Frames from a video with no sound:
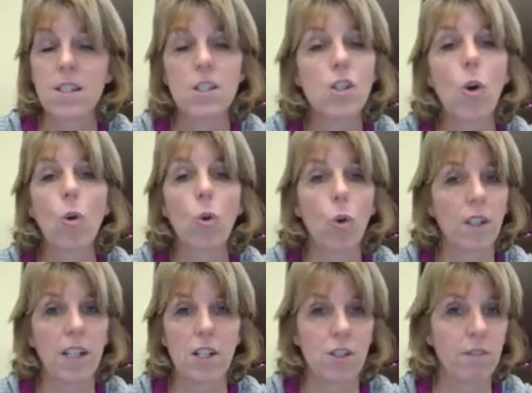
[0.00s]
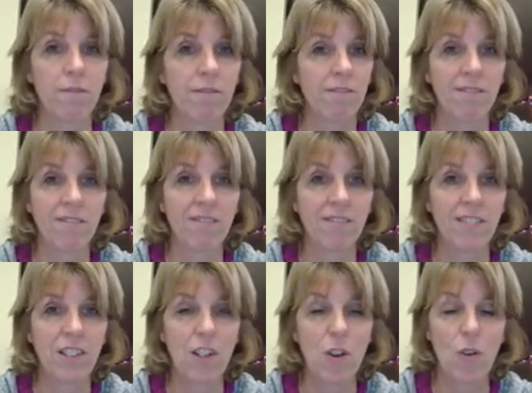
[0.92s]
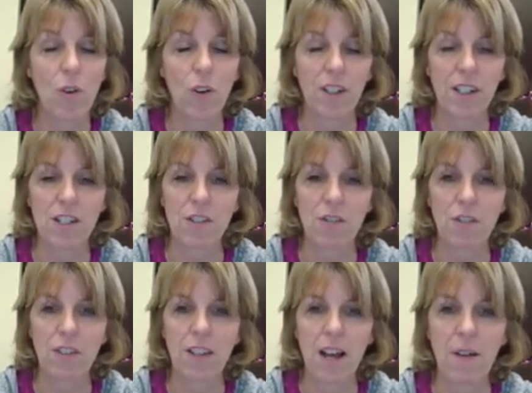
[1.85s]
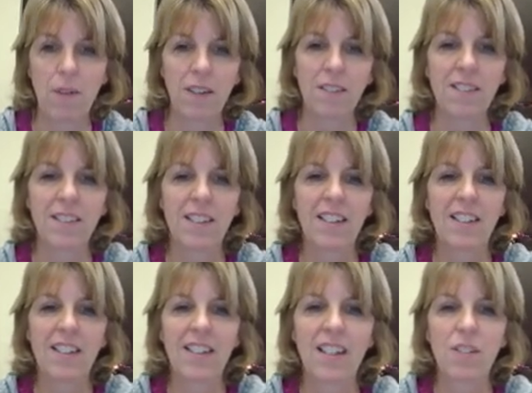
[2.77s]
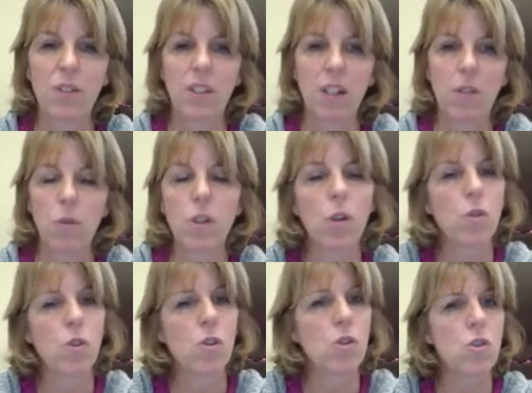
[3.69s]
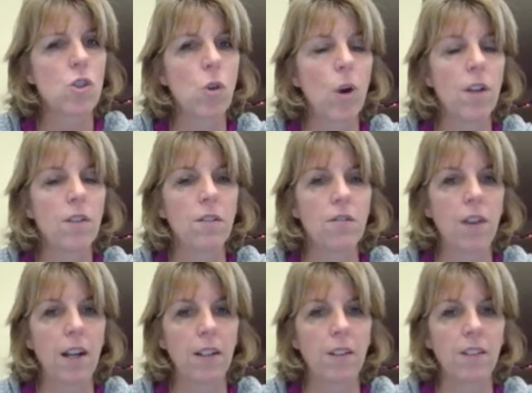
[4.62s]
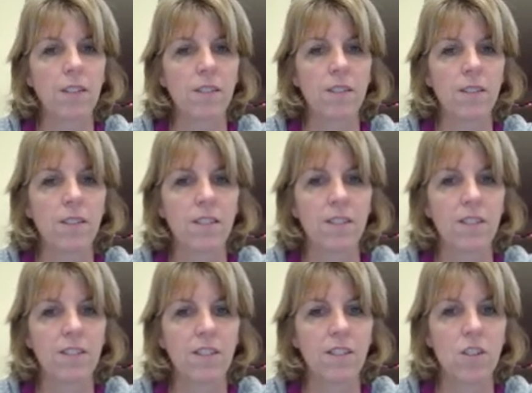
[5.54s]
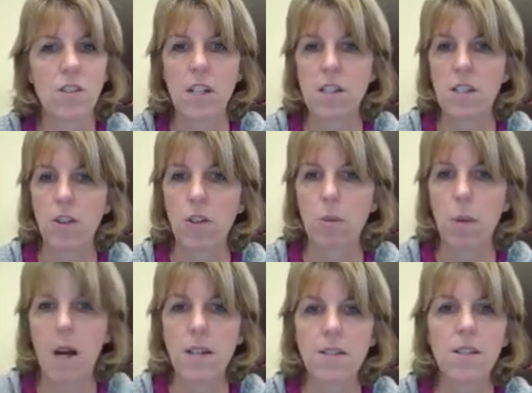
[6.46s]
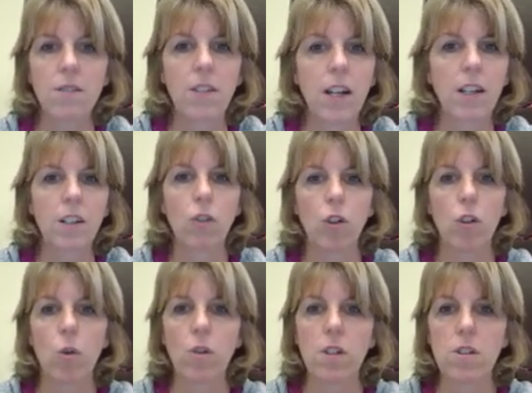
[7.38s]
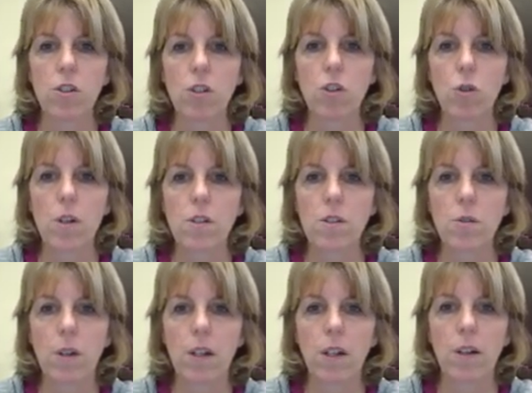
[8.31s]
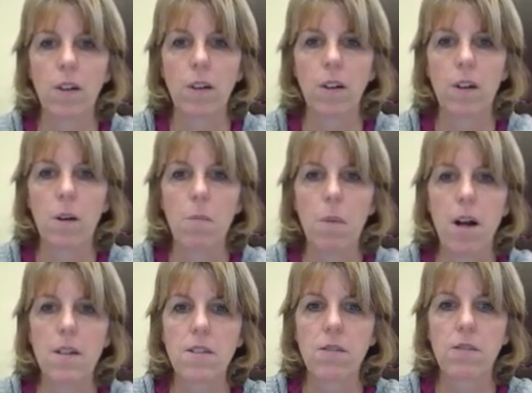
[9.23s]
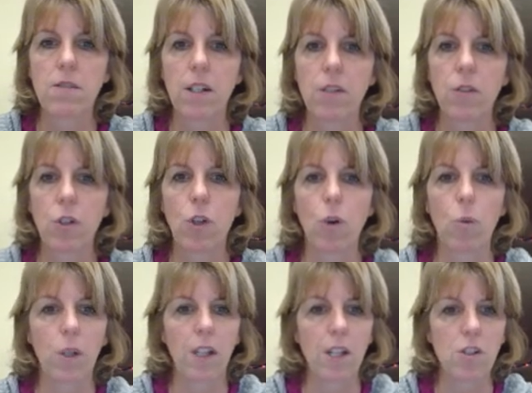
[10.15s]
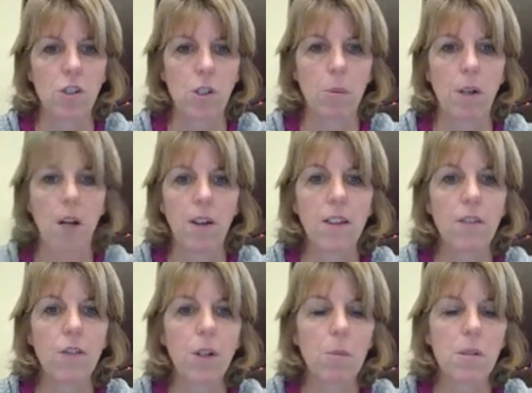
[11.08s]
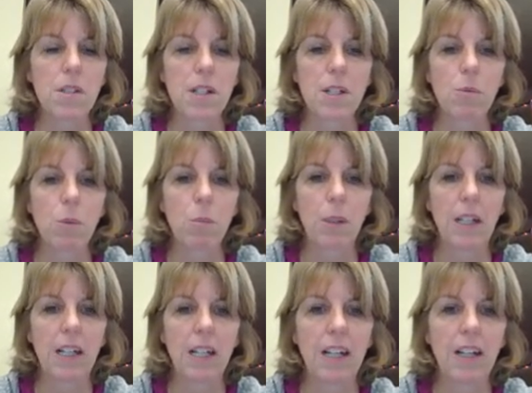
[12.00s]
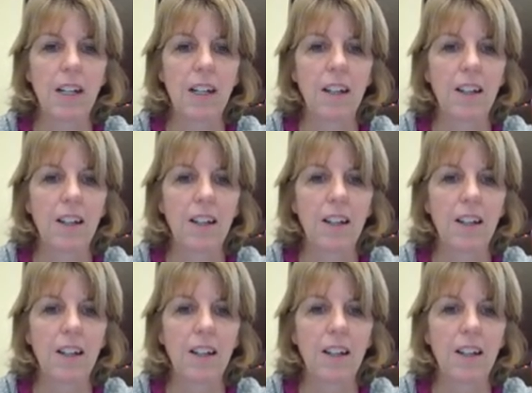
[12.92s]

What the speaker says: No correlation. No correlation for that one. We say there's no undefined. It's either positive, negative, or no. These are your choices right here. Positive, negative, or no relationship at all. And then for number six would be,